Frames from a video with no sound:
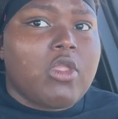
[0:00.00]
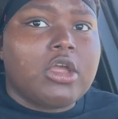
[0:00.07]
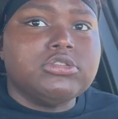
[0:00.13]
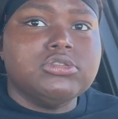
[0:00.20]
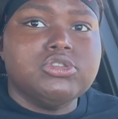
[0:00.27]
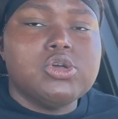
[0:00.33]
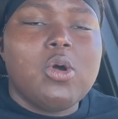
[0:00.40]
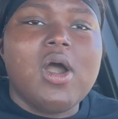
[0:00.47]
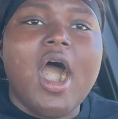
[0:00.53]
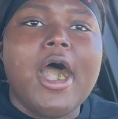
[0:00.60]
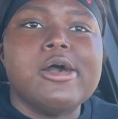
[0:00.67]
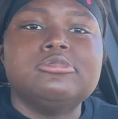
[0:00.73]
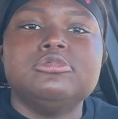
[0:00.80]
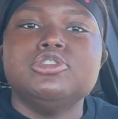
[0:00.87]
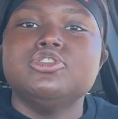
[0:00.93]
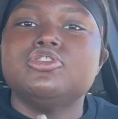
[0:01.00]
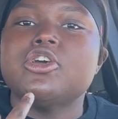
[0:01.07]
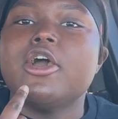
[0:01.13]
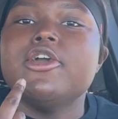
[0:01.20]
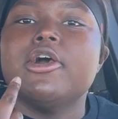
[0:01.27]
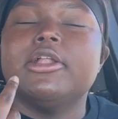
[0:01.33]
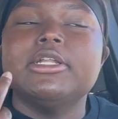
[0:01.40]
You know hot when you
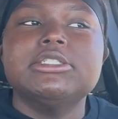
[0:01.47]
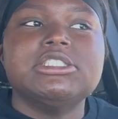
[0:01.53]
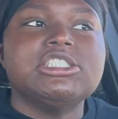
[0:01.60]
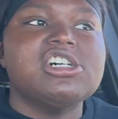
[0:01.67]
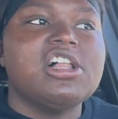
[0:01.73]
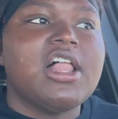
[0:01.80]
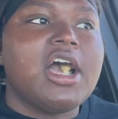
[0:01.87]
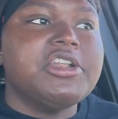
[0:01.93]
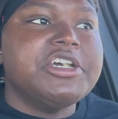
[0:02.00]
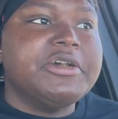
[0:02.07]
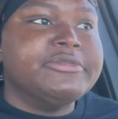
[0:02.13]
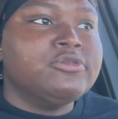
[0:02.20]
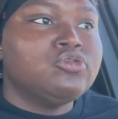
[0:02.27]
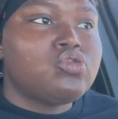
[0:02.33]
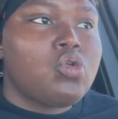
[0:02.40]
trying your looks so like them.